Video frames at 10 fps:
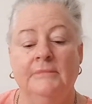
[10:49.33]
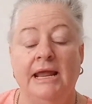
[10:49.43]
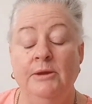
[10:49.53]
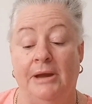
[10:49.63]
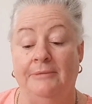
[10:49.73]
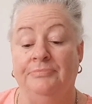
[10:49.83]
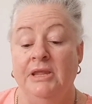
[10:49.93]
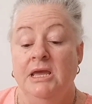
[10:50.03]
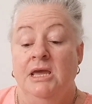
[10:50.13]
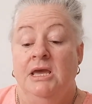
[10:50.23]
Anyway,
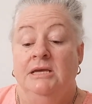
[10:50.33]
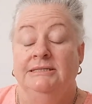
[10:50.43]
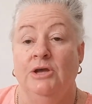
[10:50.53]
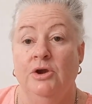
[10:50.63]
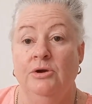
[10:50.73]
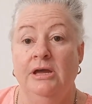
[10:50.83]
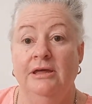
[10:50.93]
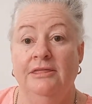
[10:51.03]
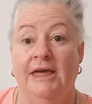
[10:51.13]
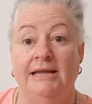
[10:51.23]
so
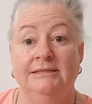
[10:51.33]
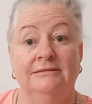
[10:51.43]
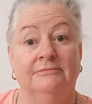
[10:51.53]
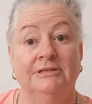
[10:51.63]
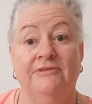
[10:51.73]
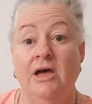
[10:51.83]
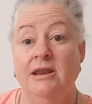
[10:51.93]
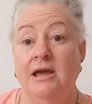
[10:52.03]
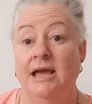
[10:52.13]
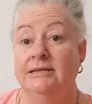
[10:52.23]
that was
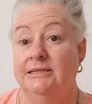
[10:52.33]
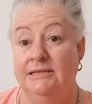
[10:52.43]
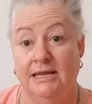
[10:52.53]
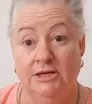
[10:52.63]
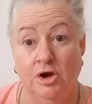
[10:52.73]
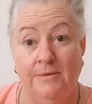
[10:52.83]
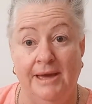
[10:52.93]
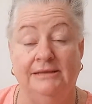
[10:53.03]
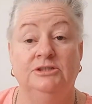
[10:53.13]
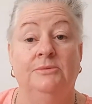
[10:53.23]
fine. I had to then go
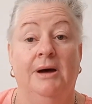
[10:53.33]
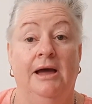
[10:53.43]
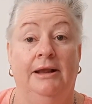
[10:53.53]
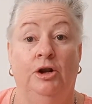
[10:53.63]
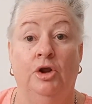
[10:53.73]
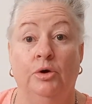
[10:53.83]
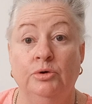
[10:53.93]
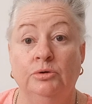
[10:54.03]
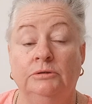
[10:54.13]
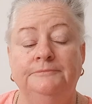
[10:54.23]
back to my
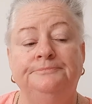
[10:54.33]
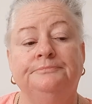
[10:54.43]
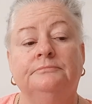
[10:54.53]
local